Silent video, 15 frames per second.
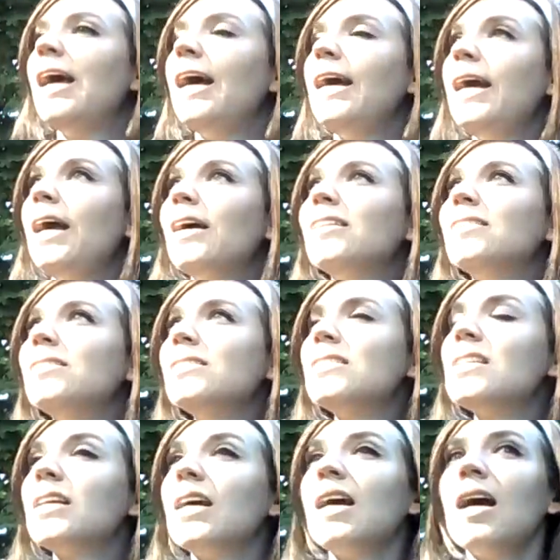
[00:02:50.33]

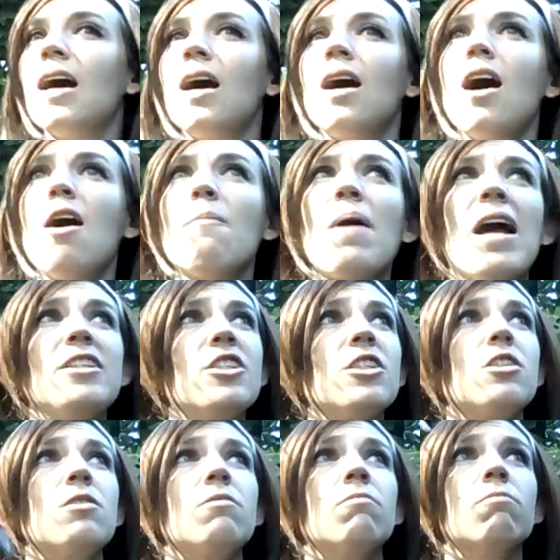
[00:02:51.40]
and I
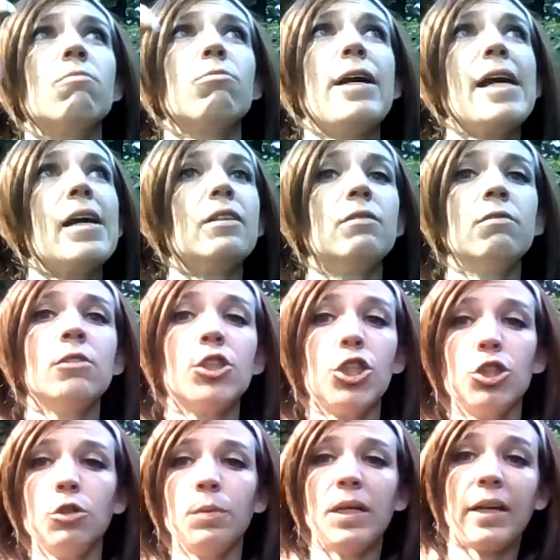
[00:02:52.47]
just ran
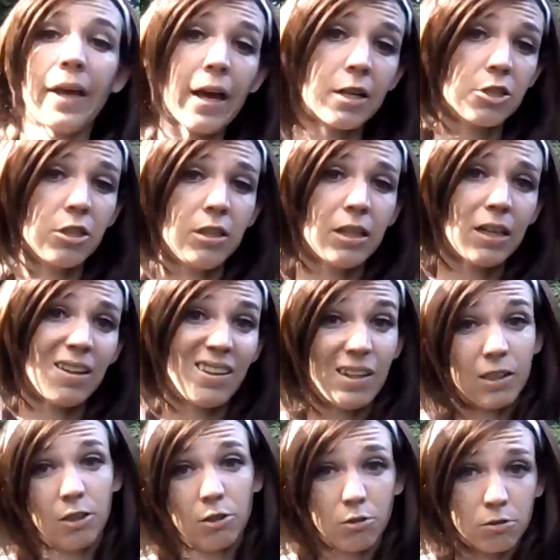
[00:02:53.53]
tubing actually that
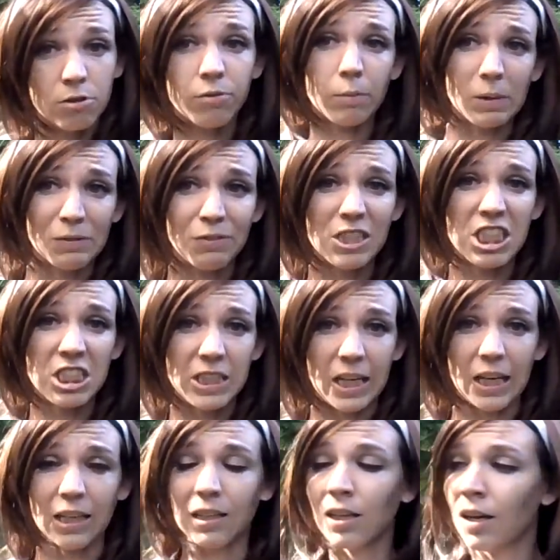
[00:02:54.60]
like you use from a fish
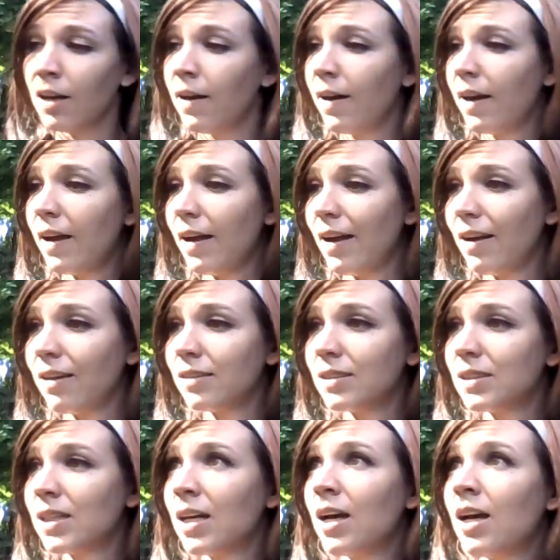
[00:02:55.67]
tank,
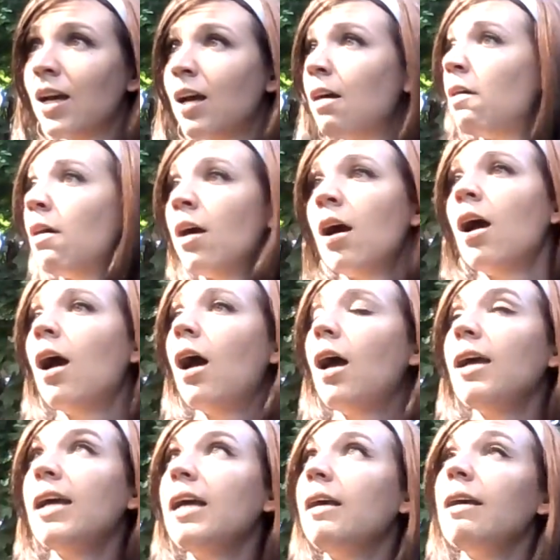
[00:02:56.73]
and
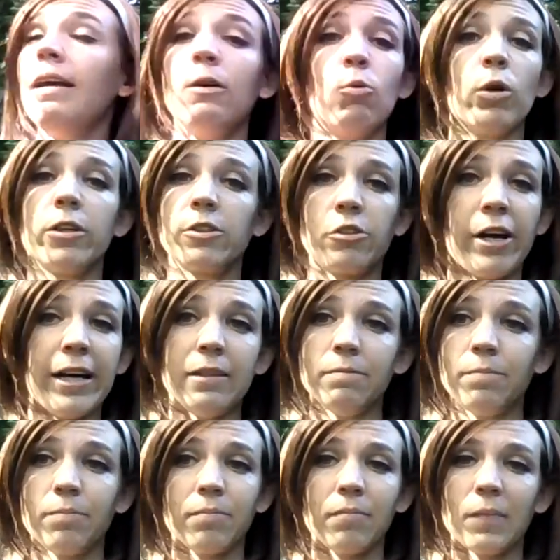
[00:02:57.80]
it worked great.
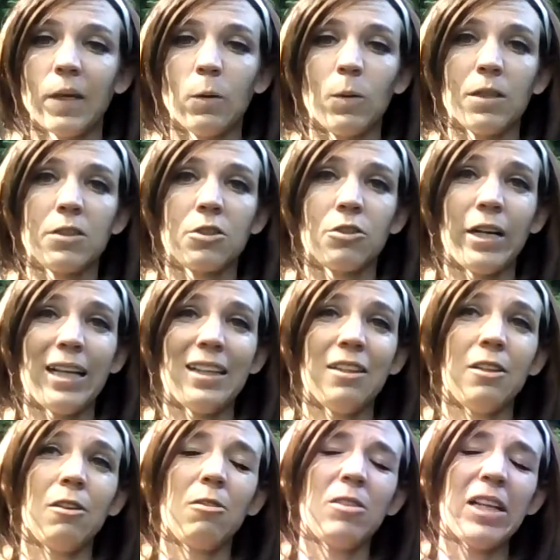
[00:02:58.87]
It worked great.
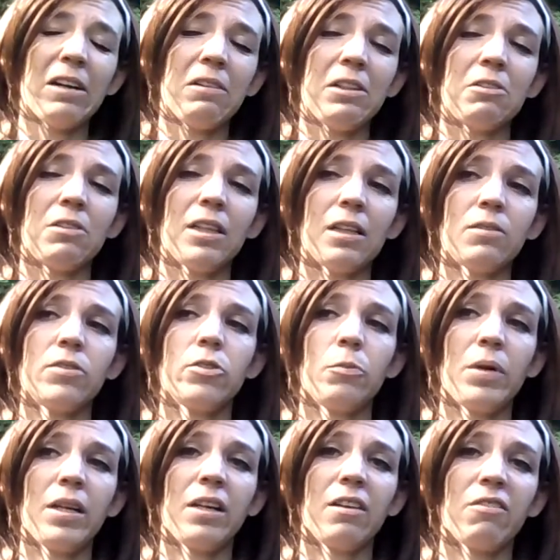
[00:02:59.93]
You know, now I don't have so
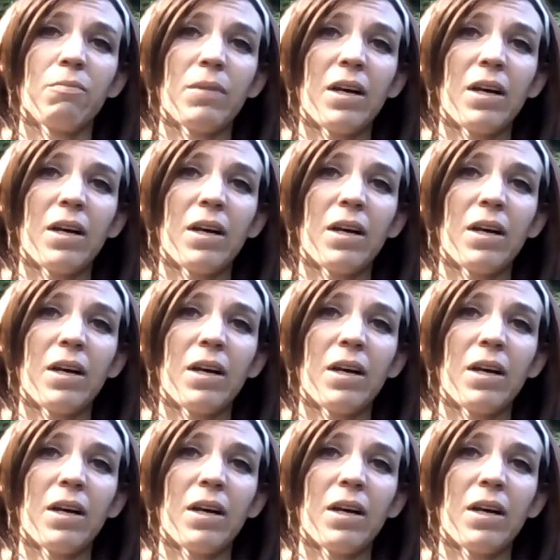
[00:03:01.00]
many of